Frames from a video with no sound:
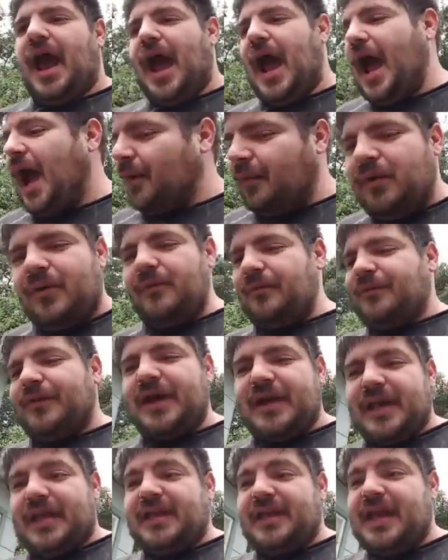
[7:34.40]
I won't
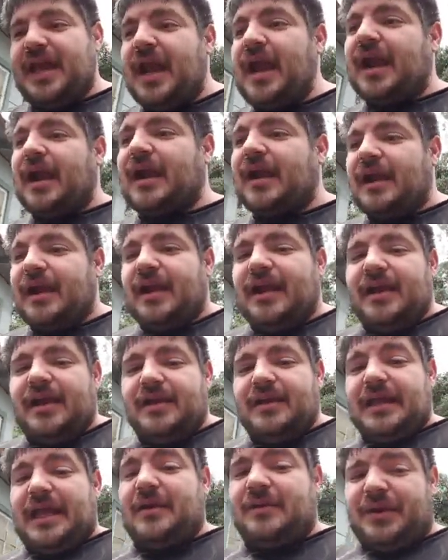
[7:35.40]
fucking care.
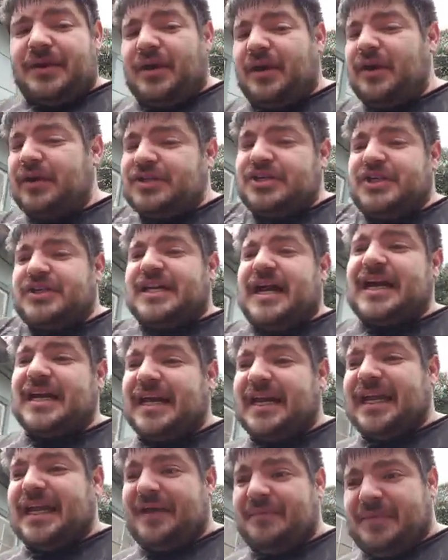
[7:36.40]
Like with her, she's not
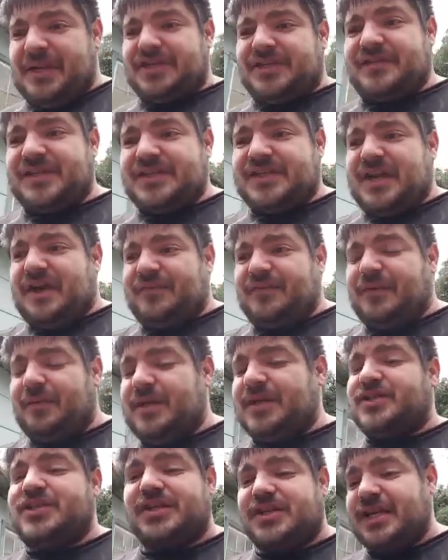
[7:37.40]
going to get much of a stare from
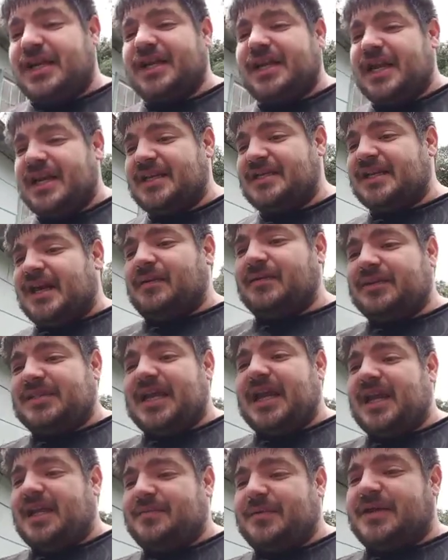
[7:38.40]
me. She's going to get a double
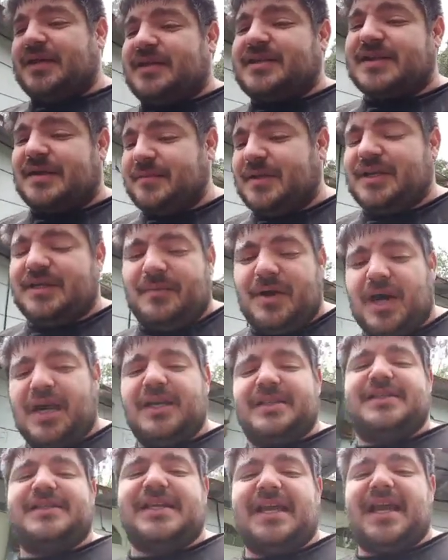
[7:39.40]
take because, I mean, come on,
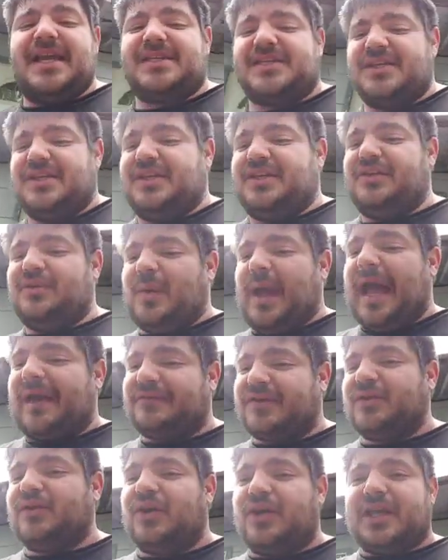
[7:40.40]
it's tits. You
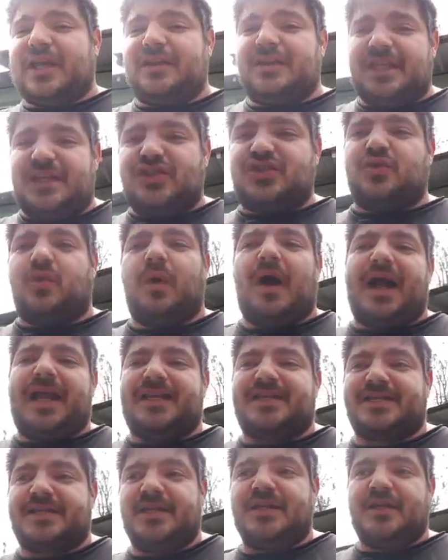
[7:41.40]
have to look at least
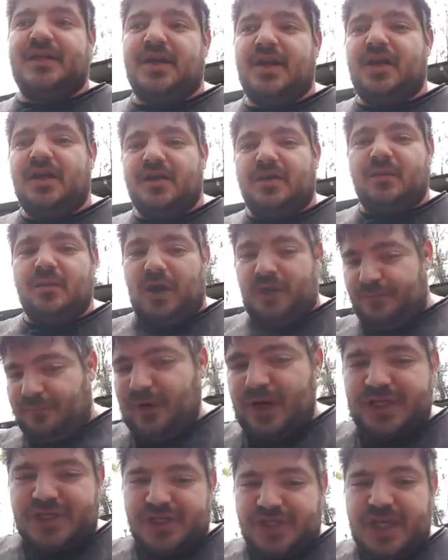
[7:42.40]
twice. One
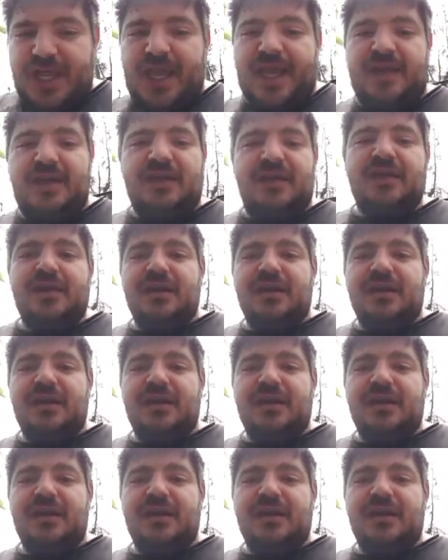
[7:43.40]
for each tit.